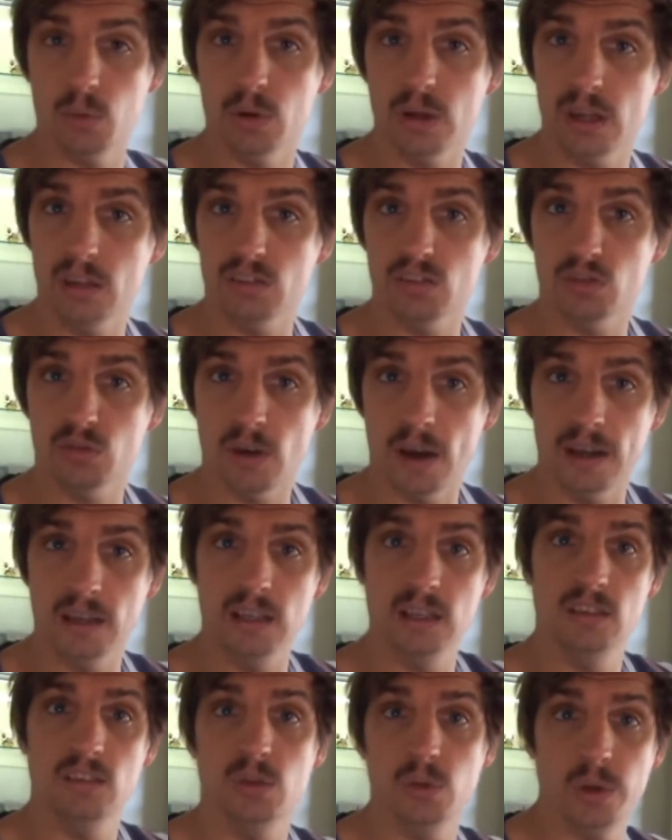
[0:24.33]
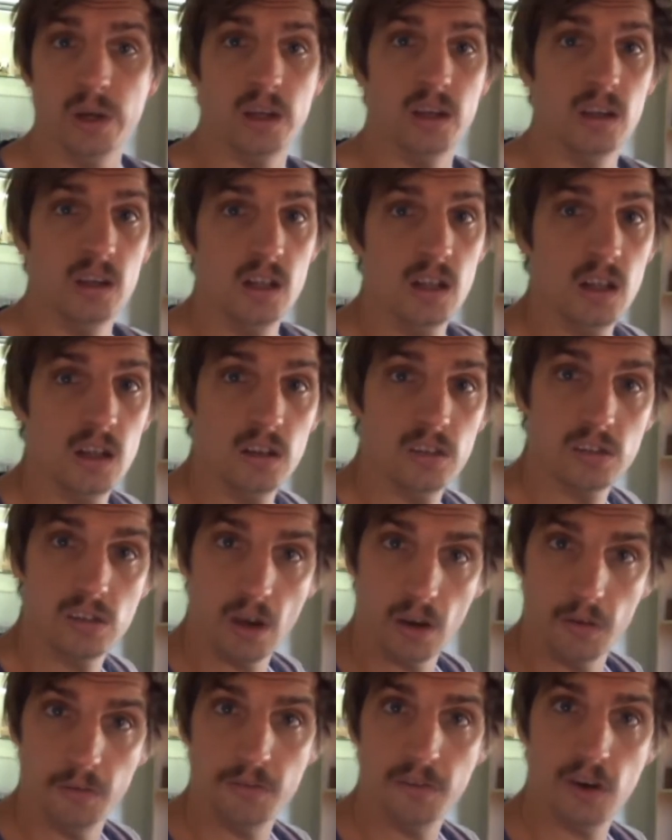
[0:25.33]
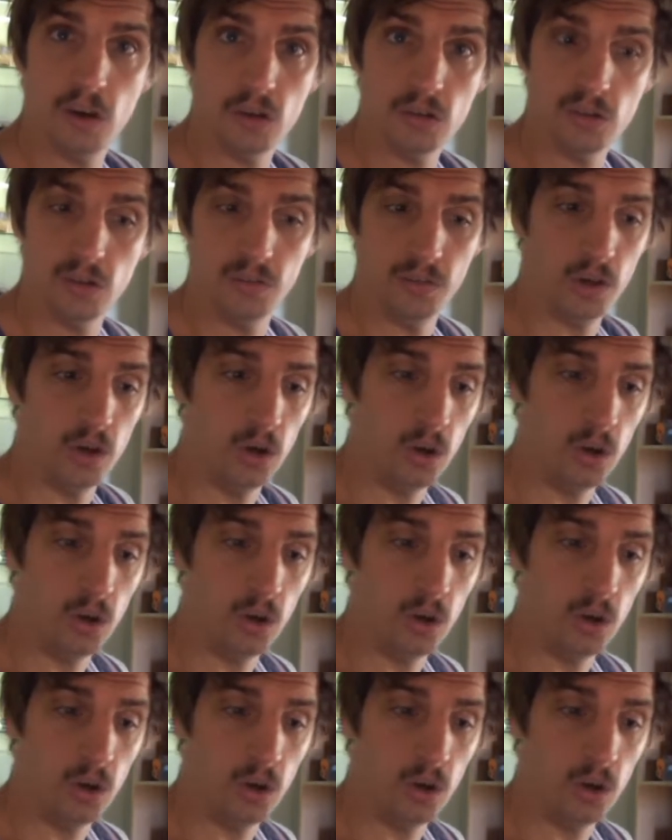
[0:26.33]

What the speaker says: straight into it. So first of all,